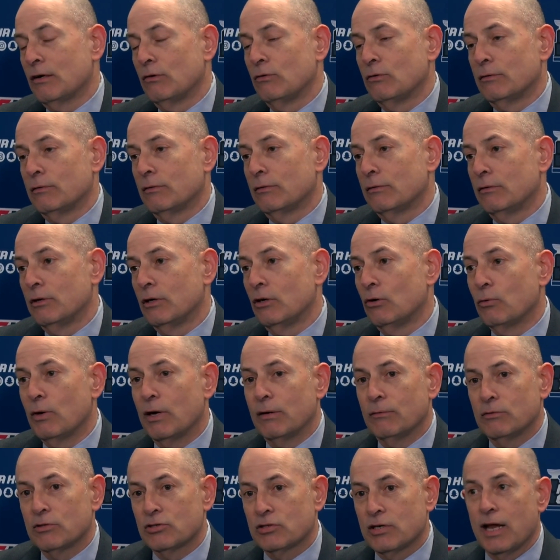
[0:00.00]
and you know,
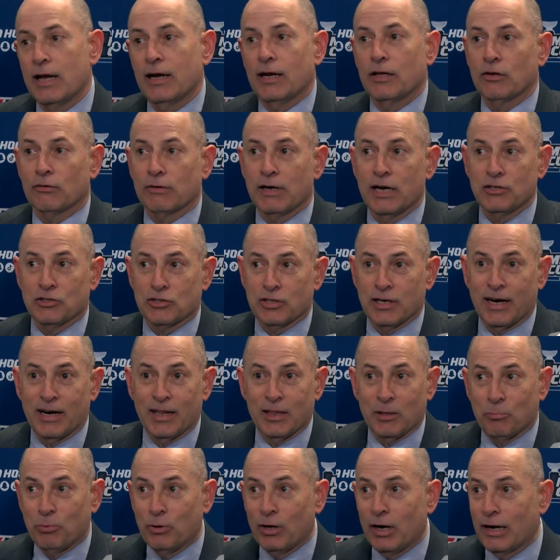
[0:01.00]
staying on the right side
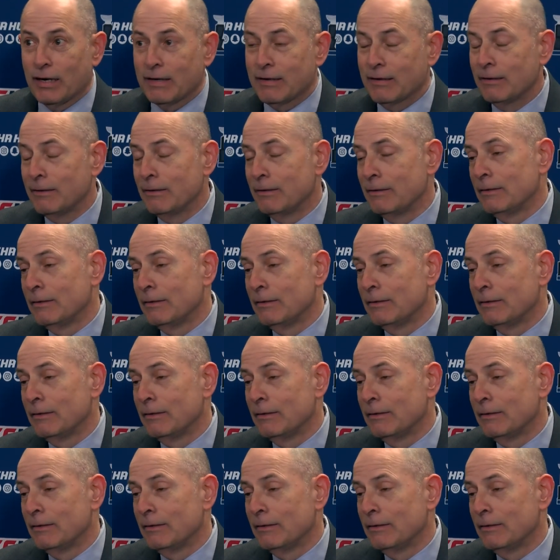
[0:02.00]
of the puck,